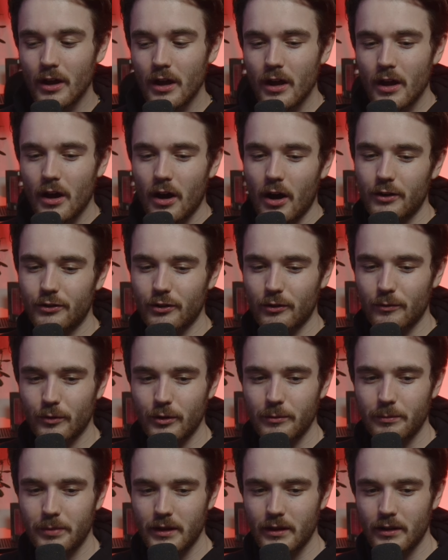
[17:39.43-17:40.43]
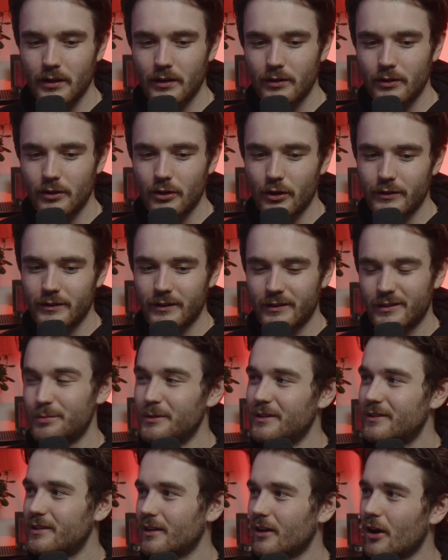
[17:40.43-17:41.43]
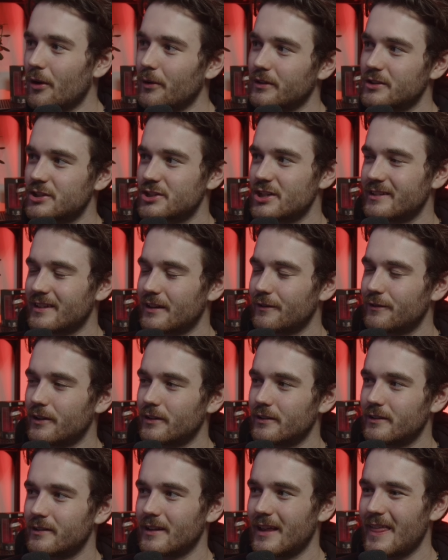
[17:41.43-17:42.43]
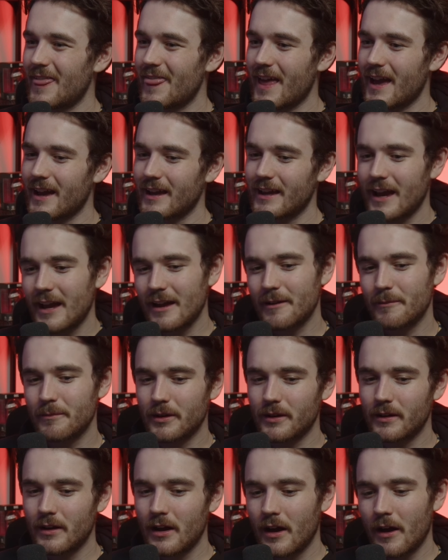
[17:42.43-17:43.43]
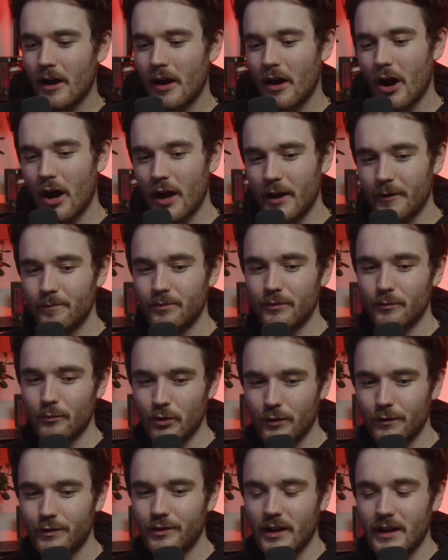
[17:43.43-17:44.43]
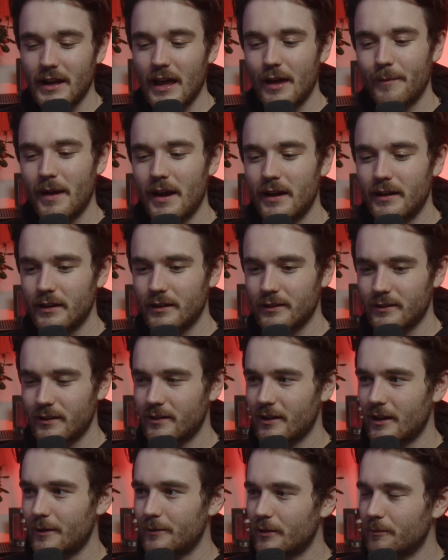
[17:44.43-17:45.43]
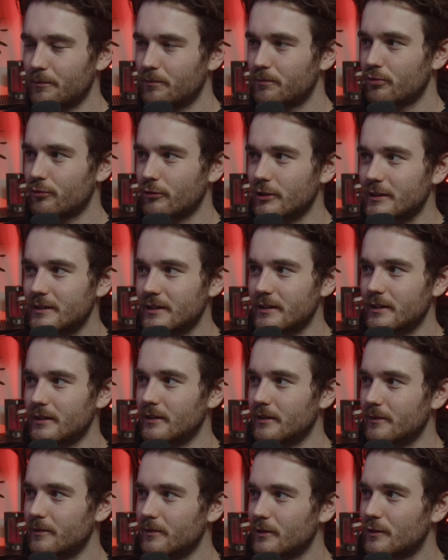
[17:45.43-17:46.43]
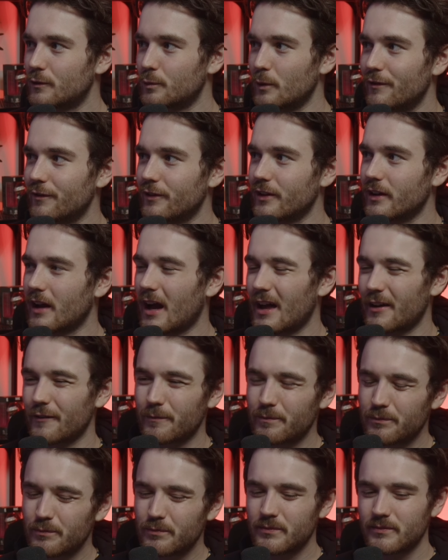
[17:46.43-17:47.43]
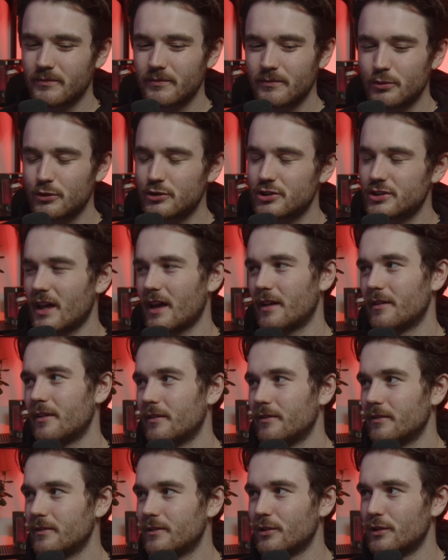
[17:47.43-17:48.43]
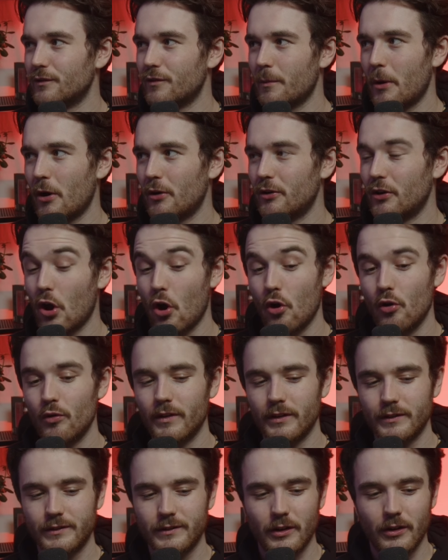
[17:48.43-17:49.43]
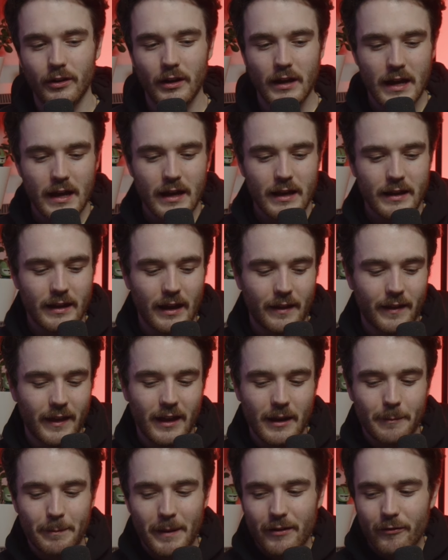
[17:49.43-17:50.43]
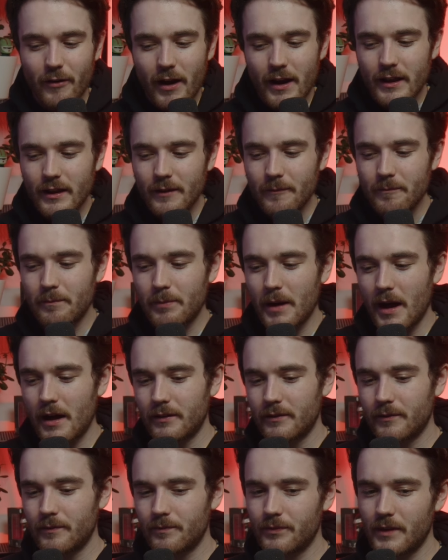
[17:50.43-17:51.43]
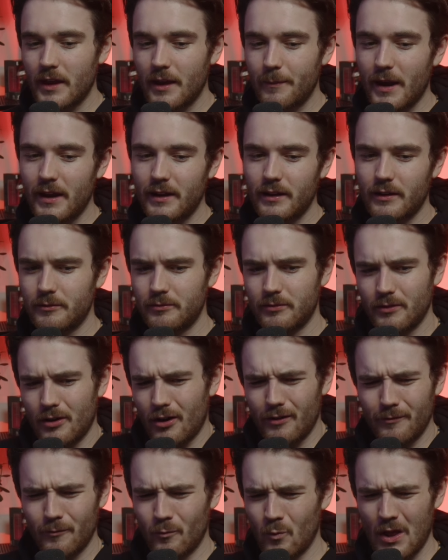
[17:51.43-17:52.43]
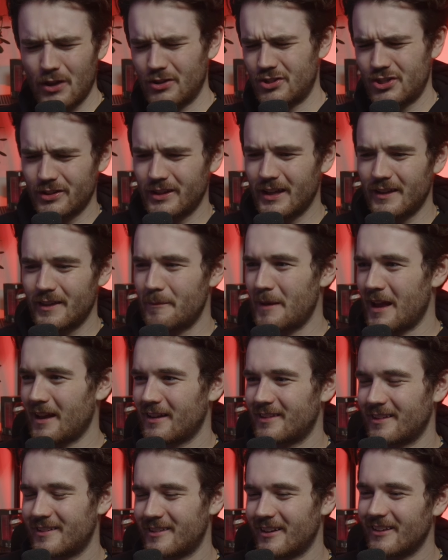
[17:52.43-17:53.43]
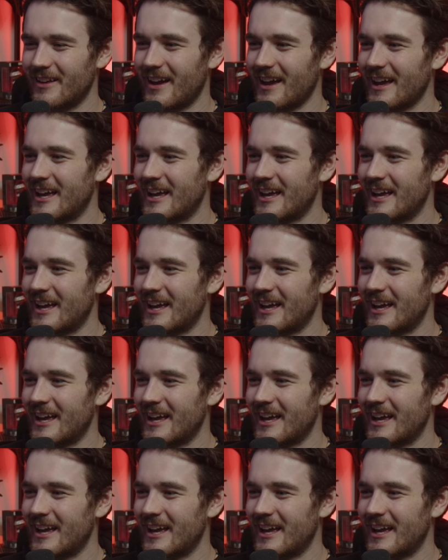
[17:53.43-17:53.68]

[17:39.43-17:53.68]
I don't want to be, you know, dismissing OXG's efforts in that game. But I would have seen M80 as the team to pretty swiftly kind of push that sort of opponent over. So yeah, yeah they get a B rating, but M80 well and truly in the mix. It's not like